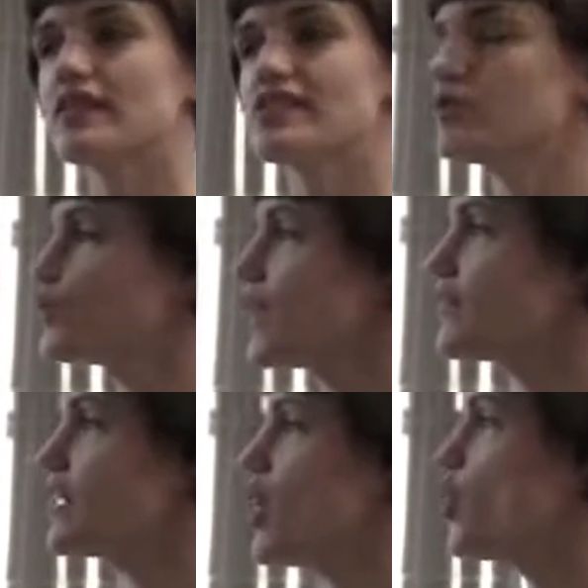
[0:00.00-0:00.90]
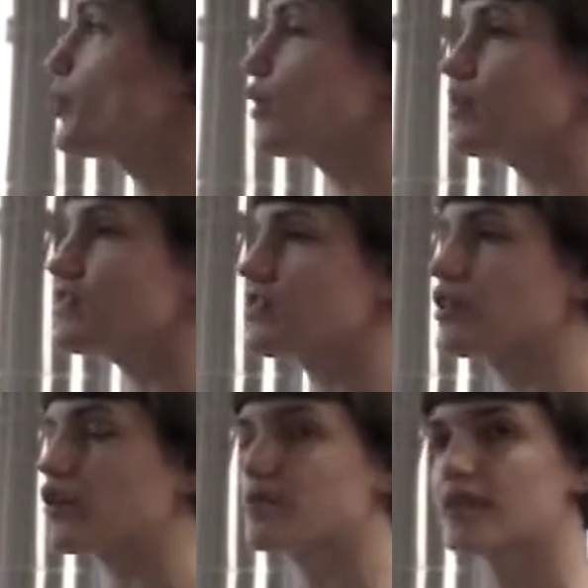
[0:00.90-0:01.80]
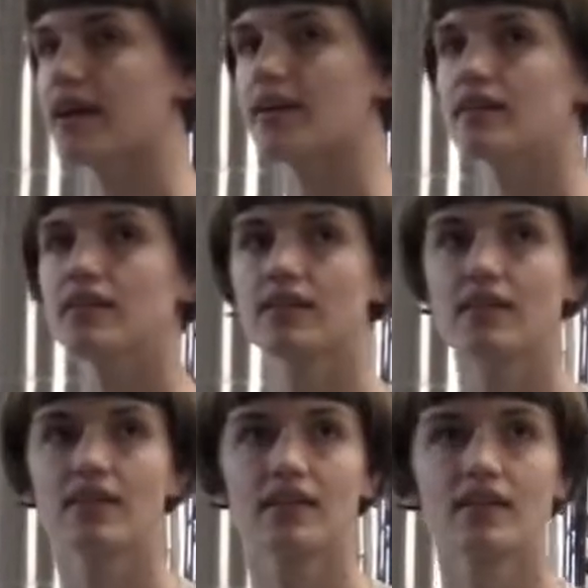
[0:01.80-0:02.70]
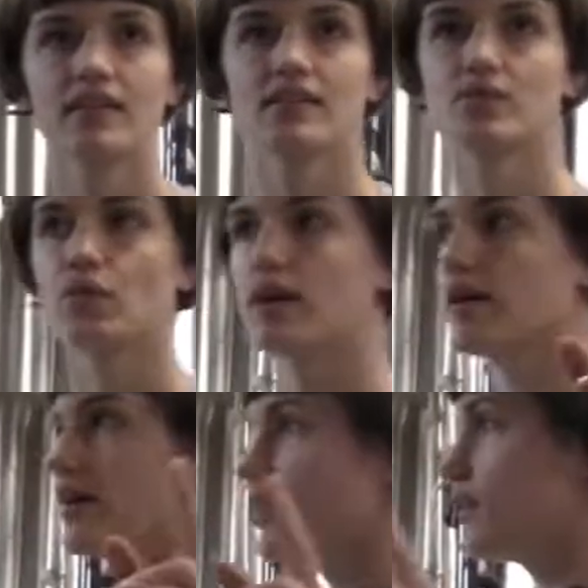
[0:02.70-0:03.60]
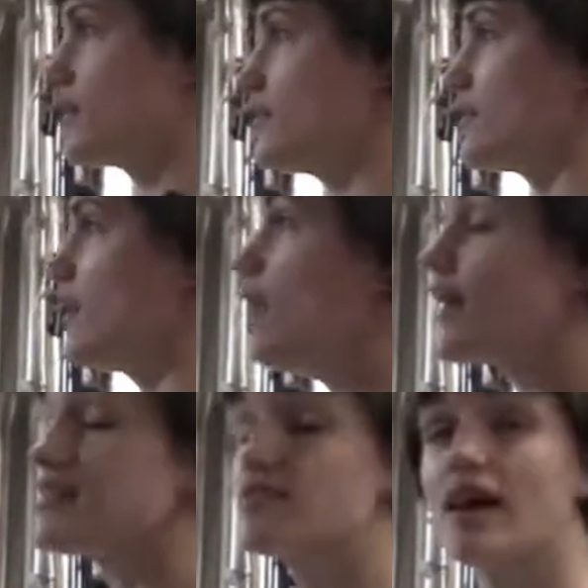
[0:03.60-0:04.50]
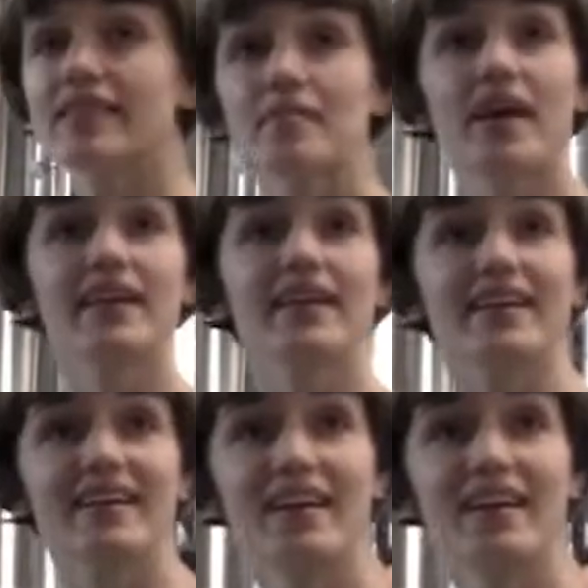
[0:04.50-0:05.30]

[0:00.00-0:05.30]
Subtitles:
so do we have any homebrewers in the group today? One. Okay, so not that many.